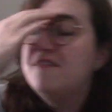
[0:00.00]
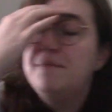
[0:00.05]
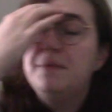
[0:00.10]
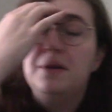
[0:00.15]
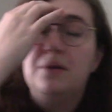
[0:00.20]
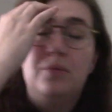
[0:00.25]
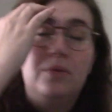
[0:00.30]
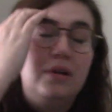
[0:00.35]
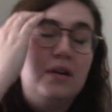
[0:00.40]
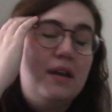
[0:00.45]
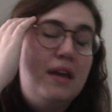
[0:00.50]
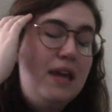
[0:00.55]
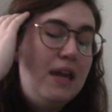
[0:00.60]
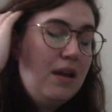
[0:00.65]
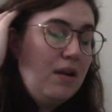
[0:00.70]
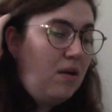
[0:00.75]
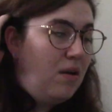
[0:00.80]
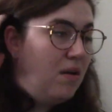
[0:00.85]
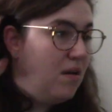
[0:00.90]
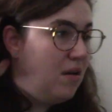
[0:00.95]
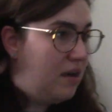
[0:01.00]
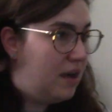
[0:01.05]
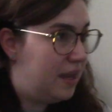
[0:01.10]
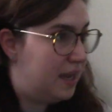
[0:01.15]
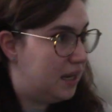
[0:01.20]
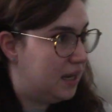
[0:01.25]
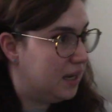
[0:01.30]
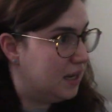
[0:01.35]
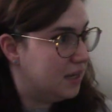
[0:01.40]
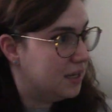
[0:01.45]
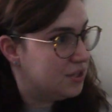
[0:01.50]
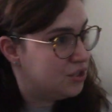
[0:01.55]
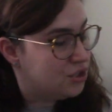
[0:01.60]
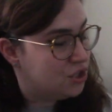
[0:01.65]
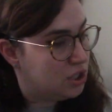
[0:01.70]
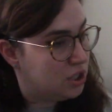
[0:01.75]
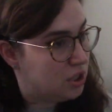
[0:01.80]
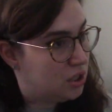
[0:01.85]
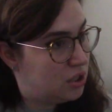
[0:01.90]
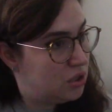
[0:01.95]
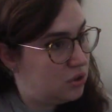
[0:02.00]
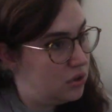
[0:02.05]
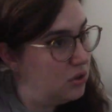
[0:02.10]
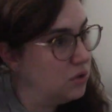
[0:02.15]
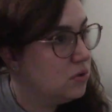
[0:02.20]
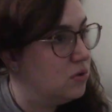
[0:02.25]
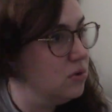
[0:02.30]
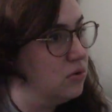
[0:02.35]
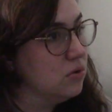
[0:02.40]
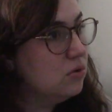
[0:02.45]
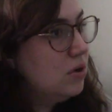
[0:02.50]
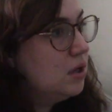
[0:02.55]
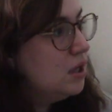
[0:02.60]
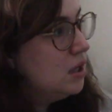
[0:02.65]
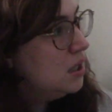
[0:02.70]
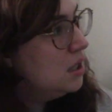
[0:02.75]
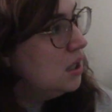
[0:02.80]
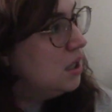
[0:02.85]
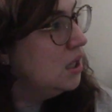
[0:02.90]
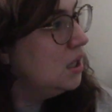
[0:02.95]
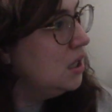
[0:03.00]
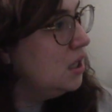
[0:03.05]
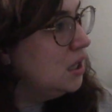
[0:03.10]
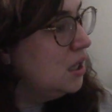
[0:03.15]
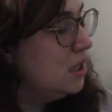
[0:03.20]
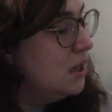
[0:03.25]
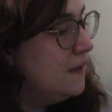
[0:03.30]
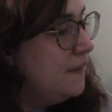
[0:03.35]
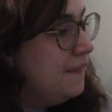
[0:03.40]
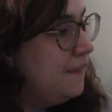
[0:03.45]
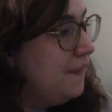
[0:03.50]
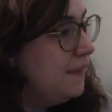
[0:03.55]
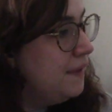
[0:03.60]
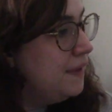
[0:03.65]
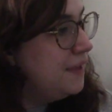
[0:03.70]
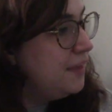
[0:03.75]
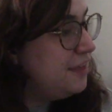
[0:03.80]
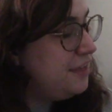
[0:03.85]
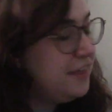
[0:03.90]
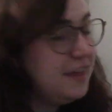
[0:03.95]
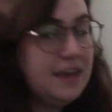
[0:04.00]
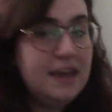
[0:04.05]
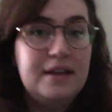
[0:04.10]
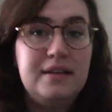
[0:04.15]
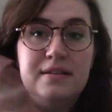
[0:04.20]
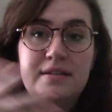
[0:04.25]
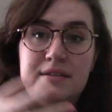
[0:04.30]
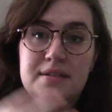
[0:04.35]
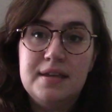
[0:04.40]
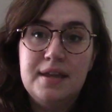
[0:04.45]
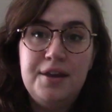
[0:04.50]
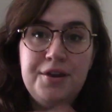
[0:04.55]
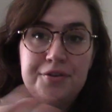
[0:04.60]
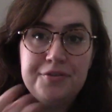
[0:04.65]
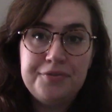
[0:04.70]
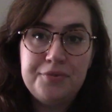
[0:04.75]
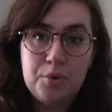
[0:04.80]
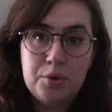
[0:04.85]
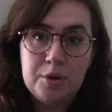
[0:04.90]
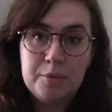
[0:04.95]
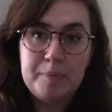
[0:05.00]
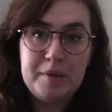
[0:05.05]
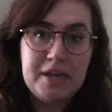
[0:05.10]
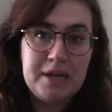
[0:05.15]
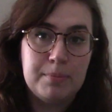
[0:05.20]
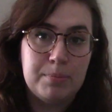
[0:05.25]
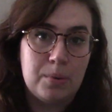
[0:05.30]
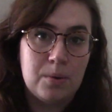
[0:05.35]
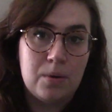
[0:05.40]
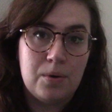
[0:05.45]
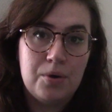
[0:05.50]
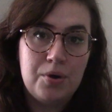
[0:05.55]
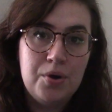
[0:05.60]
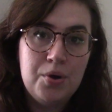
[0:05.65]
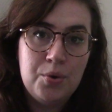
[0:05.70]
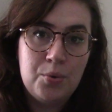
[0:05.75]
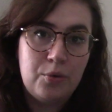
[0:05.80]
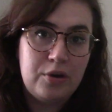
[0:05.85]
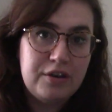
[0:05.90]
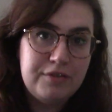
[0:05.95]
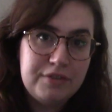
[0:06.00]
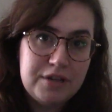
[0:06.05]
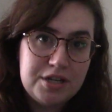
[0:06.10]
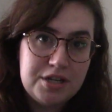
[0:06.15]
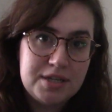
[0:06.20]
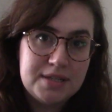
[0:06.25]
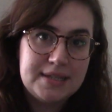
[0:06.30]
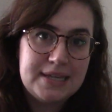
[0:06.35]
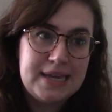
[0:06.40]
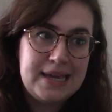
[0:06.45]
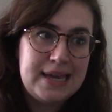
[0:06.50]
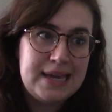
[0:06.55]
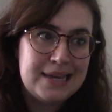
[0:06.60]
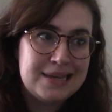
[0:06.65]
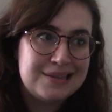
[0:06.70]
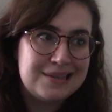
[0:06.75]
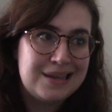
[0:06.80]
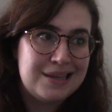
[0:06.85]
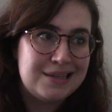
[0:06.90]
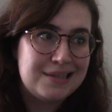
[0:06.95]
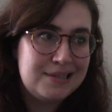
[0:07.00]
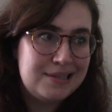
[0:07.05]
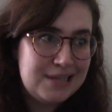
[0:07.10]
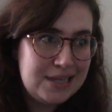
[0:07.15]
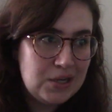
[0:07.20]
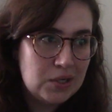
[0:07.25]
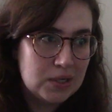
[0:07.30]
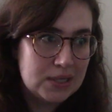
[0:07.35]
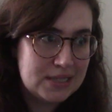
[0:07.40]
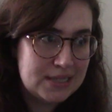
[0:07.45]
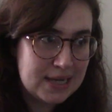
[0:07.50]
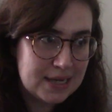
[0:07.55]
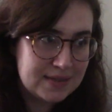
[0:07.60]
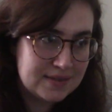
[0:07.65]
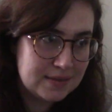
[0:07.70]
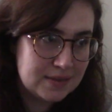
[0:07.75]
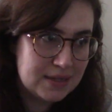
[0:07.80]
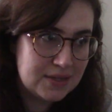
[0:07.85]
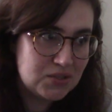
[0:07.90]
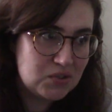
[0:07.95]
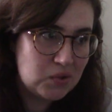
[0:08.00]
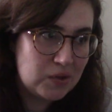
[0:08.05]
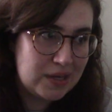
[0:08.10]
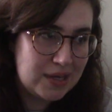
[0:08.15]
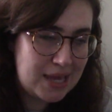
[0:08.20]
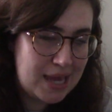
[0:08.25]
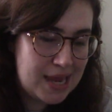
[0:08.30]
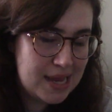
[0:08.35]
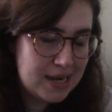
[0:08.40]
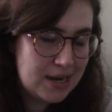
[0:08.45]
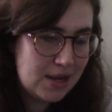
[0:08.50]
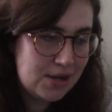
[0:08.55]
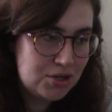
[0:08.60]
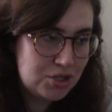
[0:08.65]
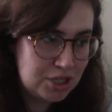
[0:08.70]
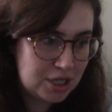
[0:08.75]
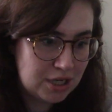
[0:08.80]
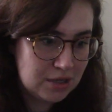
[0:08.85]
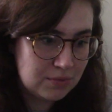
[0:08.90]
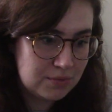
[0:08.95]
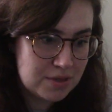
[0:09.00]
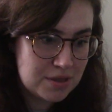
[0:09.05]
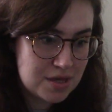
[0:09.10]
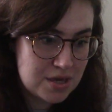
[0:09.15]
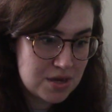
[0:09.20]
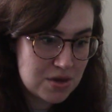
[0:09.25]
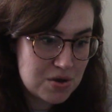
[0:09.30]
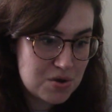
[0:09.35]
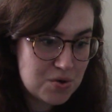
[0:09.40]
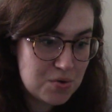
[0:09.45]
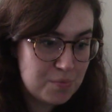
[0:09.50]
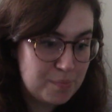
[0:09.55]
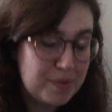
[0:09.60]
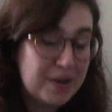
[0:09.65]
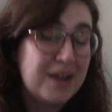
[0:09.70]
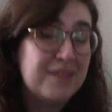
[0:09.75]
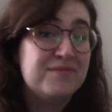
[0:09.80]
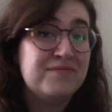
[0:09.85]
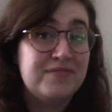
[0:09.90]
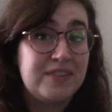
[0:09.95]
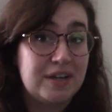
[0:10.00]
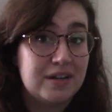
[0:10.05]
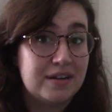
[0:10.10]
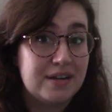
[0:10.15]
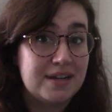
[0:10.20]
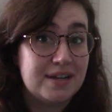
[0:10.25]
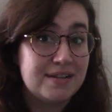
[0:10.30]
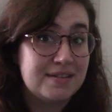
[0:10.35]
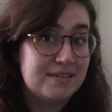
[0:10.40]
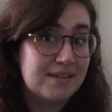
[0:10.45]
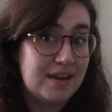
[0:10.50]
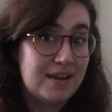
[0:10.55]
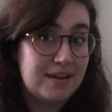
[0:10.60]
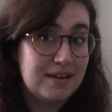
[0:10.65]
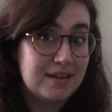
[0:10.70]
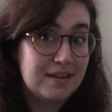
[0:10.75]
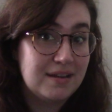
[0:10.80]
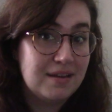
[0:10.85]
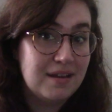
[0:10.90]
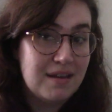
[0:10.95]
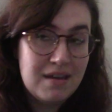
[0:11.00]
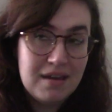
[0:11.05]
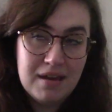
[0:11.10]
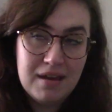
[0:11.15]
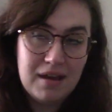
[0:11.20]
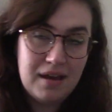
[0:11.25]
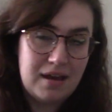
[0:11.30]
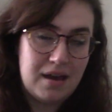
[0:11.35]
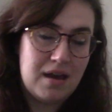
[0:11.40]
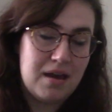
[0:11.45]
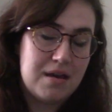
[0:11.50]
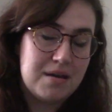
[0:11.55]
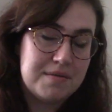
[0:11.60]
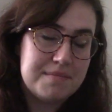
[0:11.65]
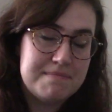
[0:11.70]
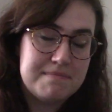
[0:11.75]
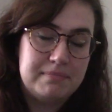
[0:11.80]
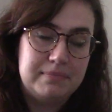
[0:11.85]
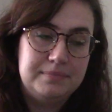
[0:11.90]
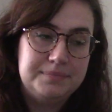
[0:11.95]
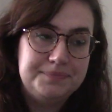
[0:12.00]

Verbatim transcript: been working on two things for people, one of which is a secret test knit, so I cannot share with you, but I'm very excited about